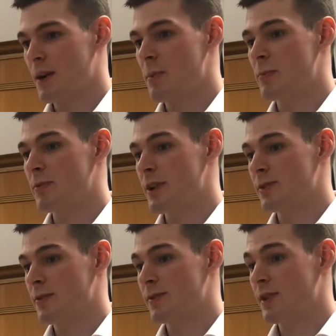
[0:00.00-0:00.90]
I'm a
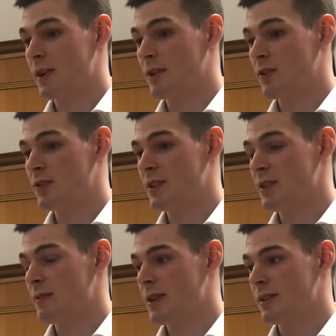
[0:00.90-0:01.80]
professor of psychology at the
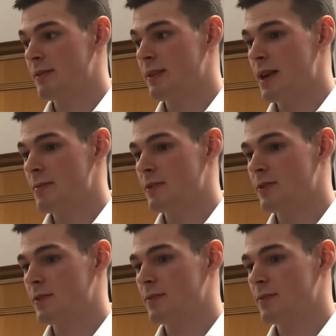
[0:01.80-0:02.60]
University of Cambridge.